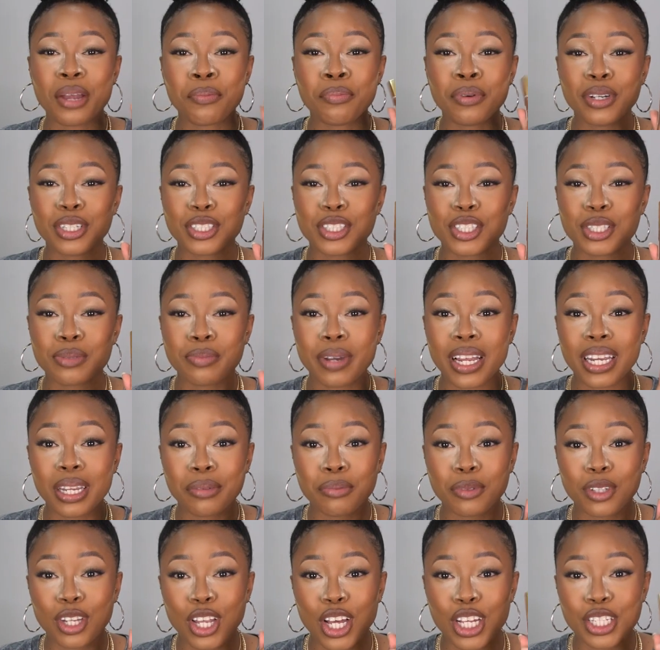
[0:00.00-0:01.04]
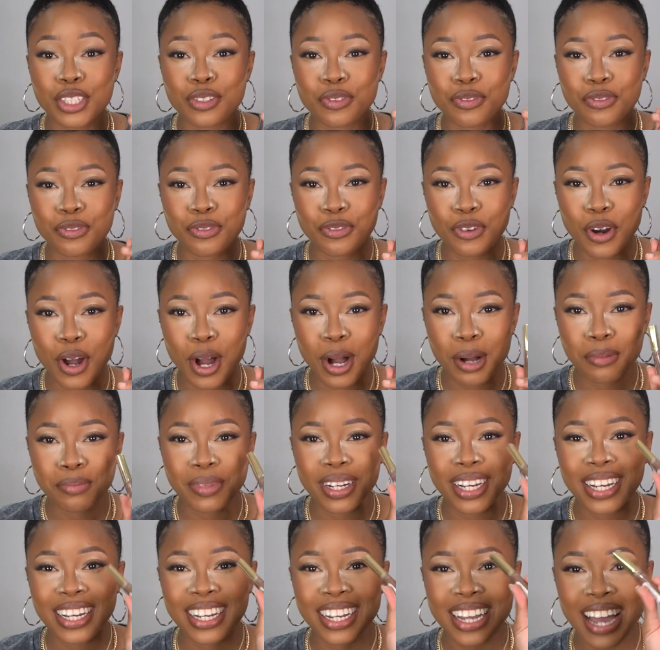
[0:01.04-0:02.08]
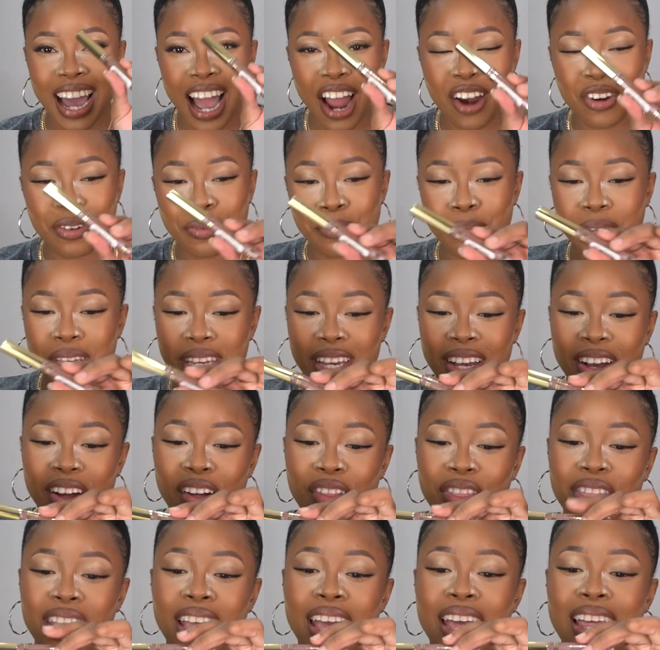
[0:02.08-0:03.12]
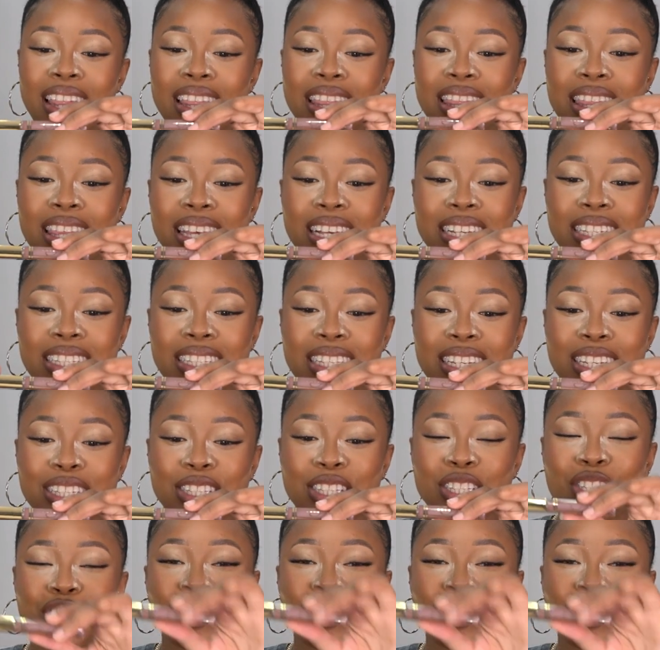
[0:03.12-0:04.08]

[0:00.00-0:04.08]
I purchased my lip gloss from Caramia. This is the